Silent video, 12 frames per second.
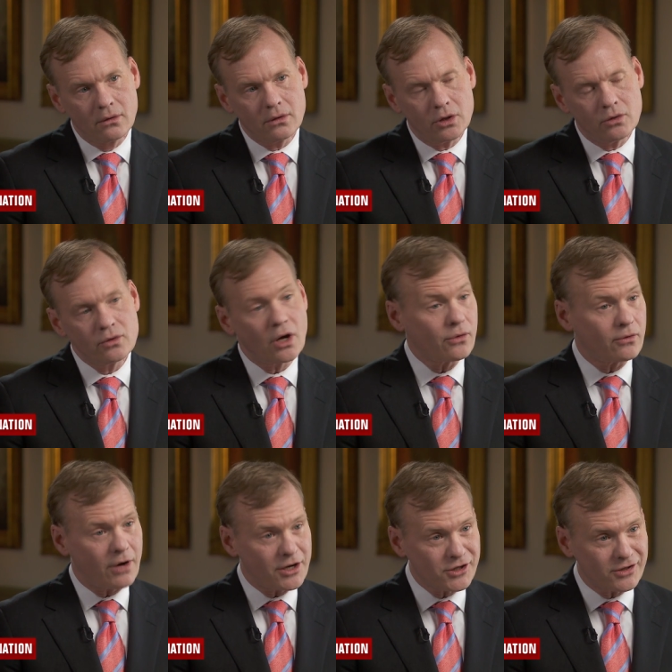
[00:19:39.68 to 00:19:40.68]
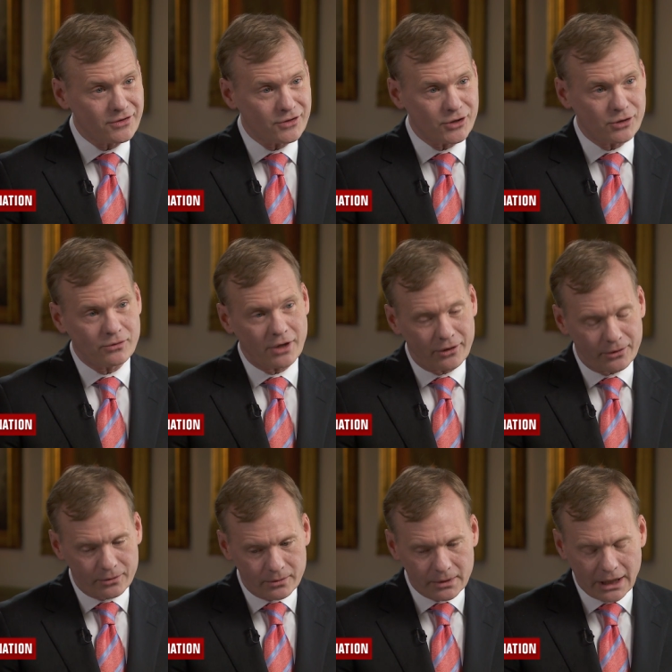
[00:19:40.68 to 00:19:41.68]
You know the Russians, you
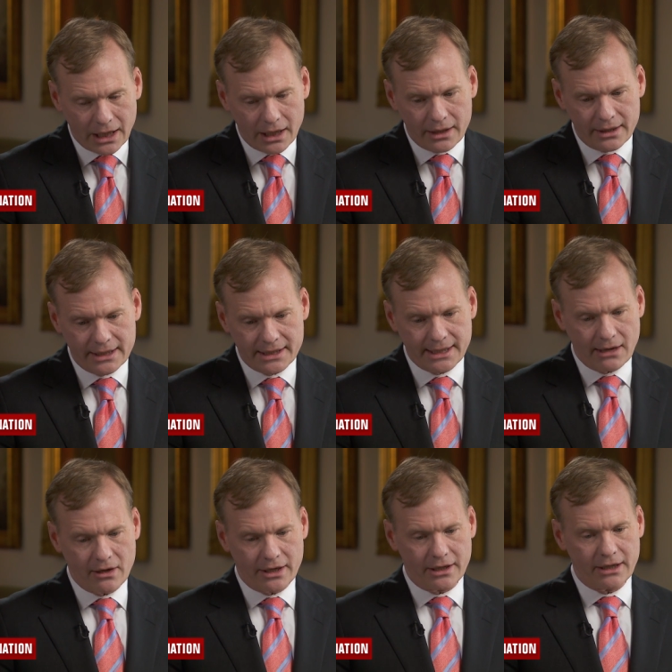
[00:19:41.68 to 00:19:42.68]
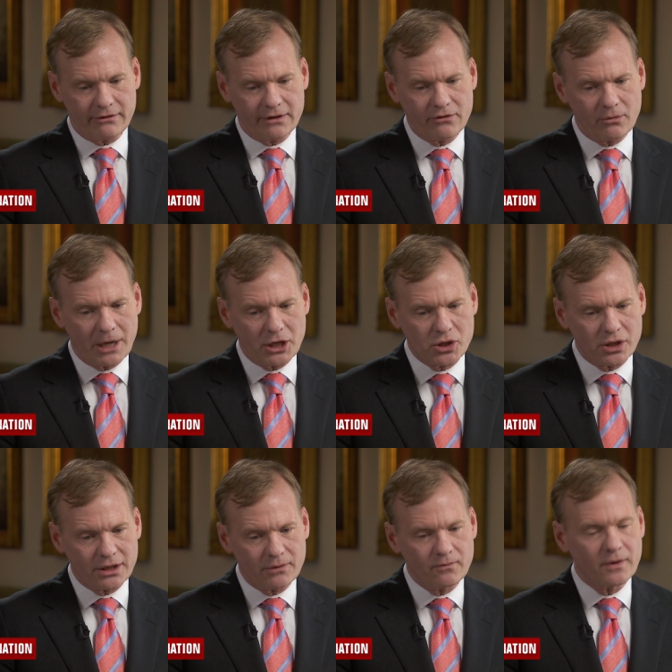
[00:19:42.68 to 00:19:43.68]
know uh, this area of
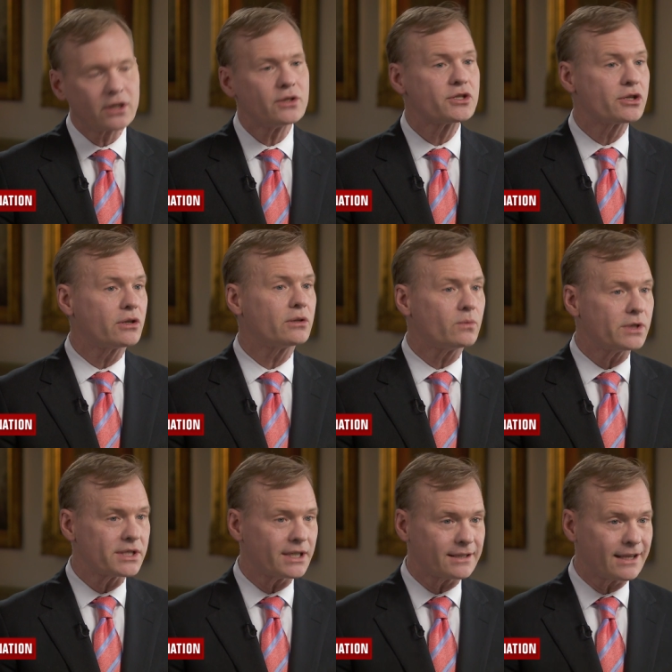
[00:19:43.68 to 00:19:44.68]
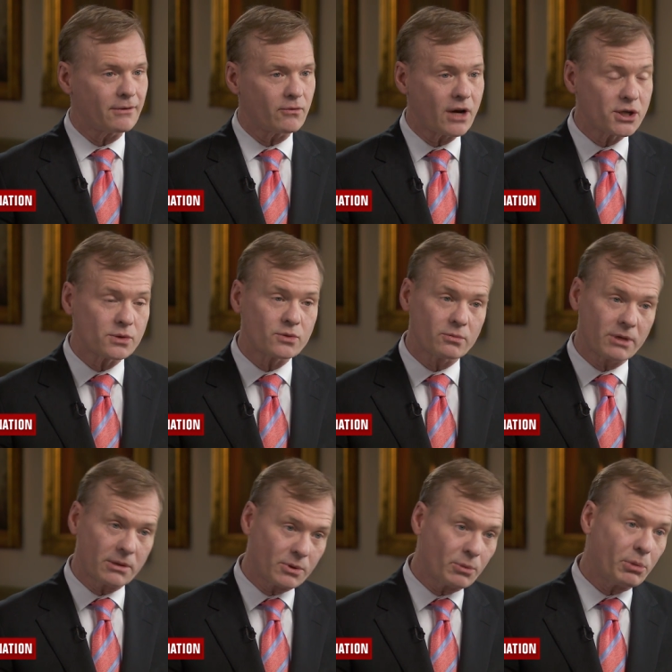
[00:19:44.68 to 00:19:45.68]
information. The, the concern was that the Russians would be
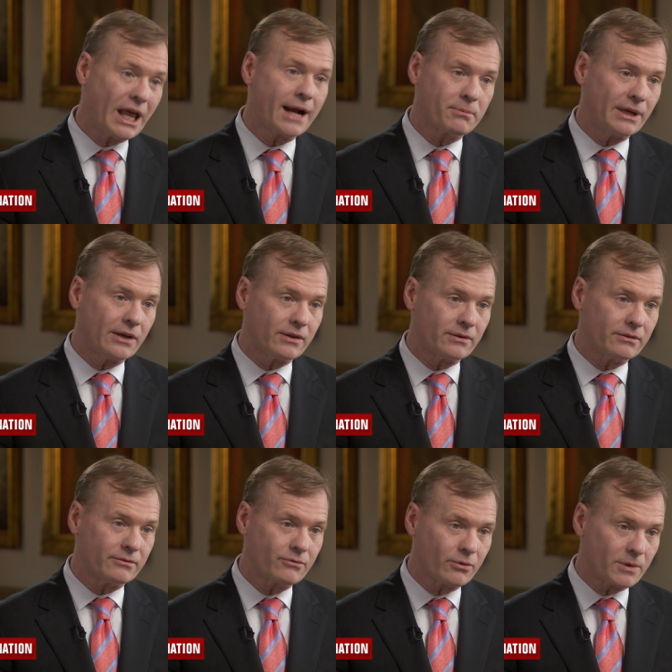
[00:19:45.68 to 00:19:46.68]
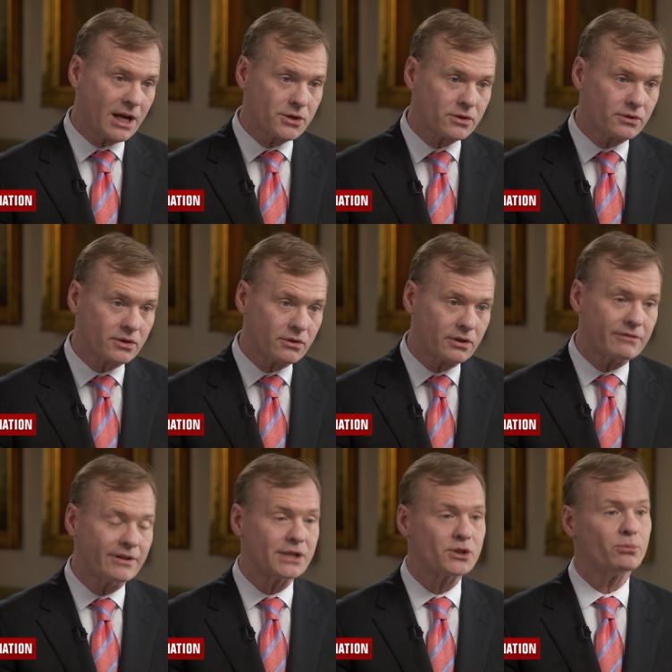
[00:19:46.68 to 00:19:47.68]
able to blackmail the former National Security
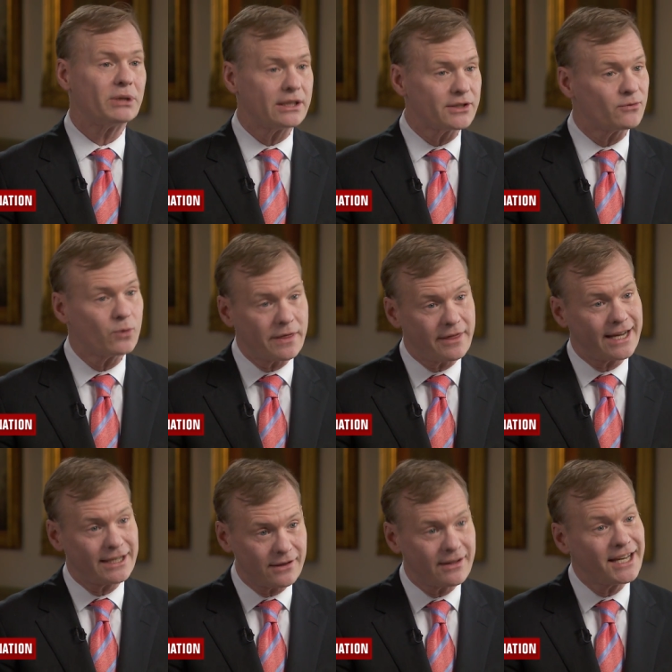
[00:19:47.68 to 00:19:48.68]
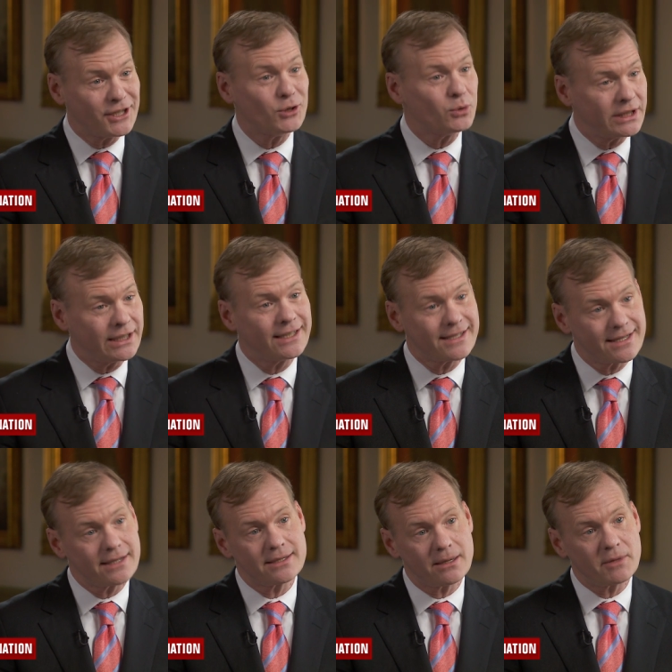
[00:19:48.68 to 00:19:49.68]
Advisor because of what they, they knew he had
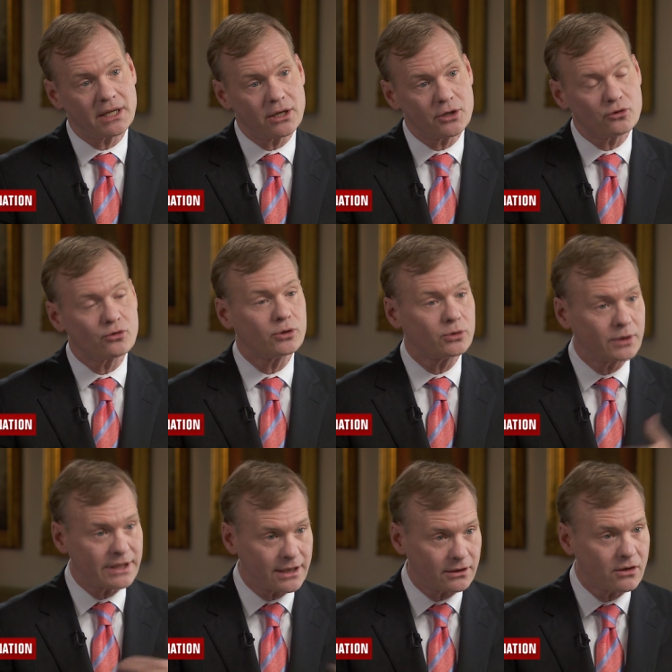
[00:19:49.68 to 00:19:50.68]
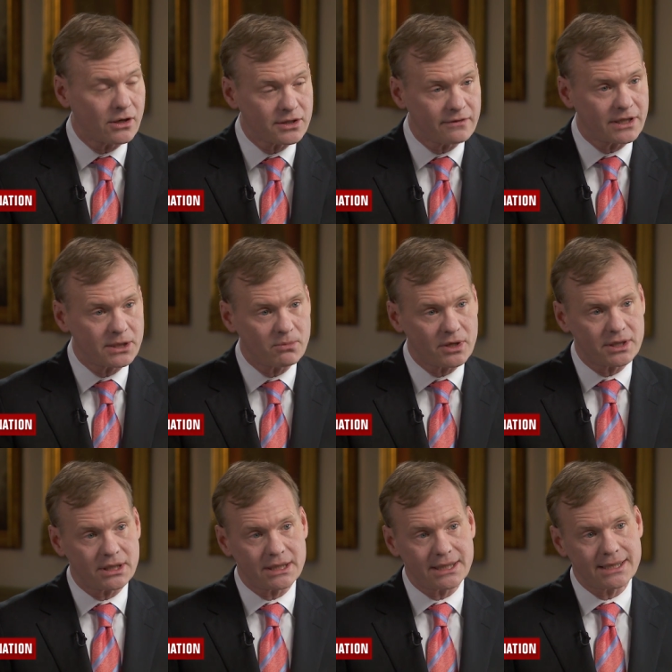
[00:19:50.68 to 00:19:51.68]
said something untrue and then caused the vice
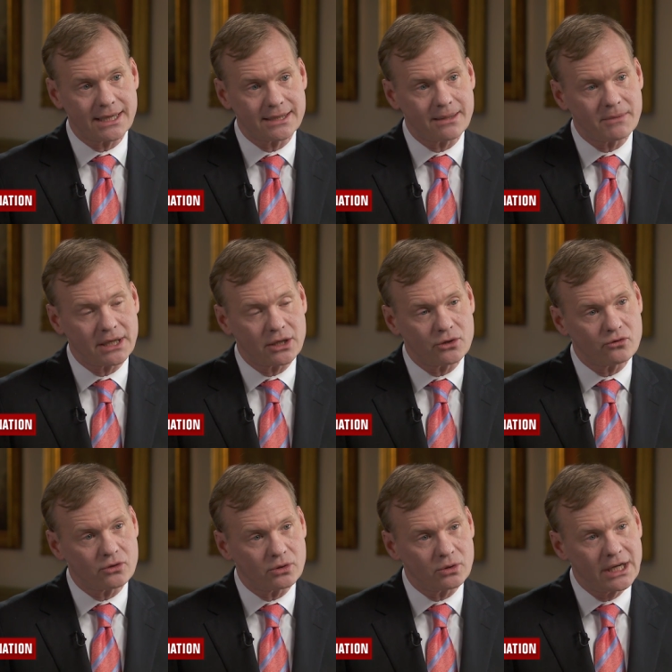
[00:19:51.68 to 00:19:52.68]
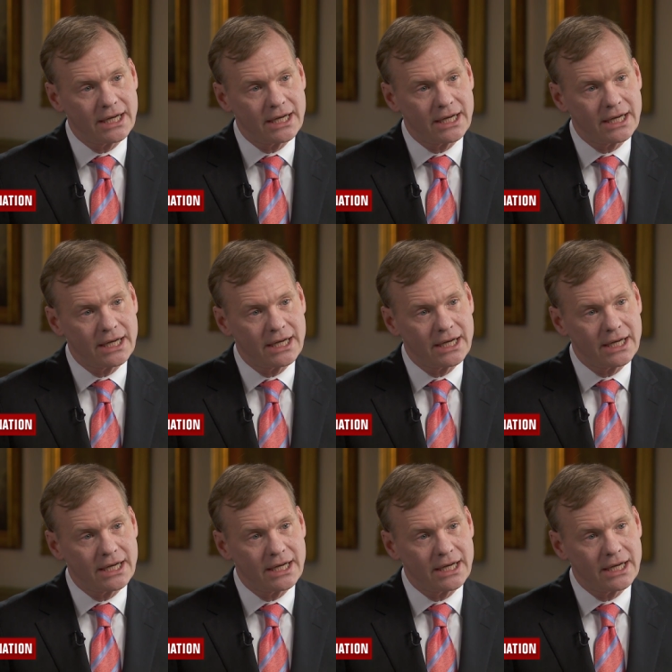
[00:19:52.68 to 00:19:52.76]
president to say something untrue